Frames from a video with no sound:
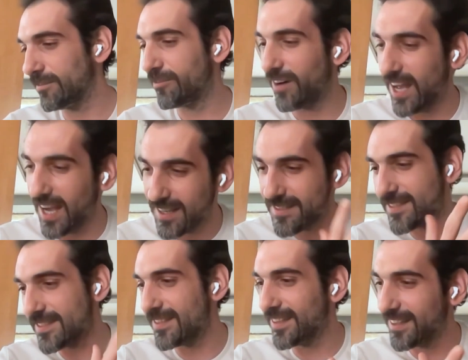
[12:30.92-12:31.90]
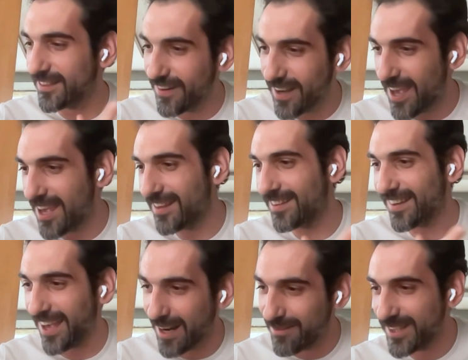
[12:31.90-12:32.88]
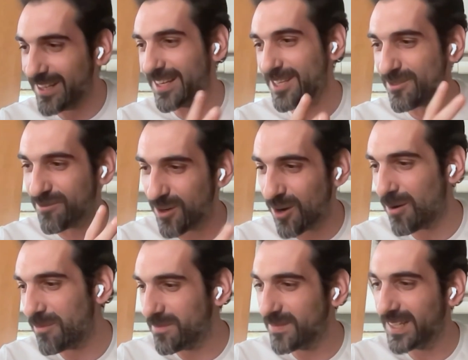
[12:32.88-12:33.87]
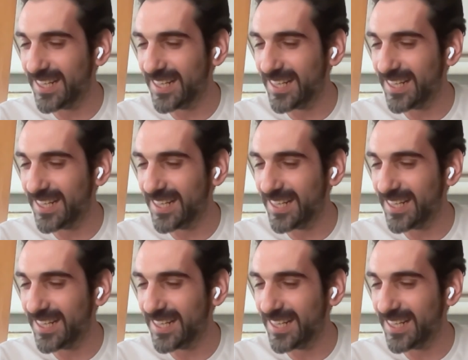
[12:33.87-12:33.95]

Flux create Helm release from